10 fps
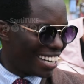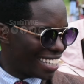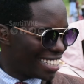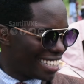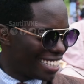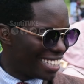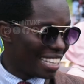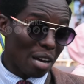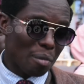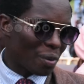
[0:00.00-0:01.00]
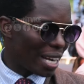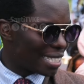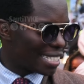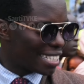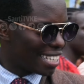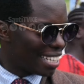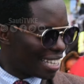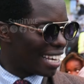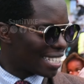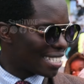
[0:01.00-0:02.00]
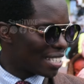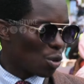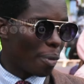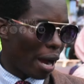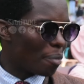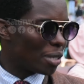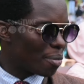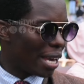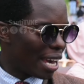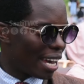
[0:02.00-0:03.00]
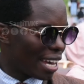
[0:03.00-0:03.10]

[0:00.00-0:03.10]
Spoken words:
How are you doing? I'm all right. Yes, super happy to be here.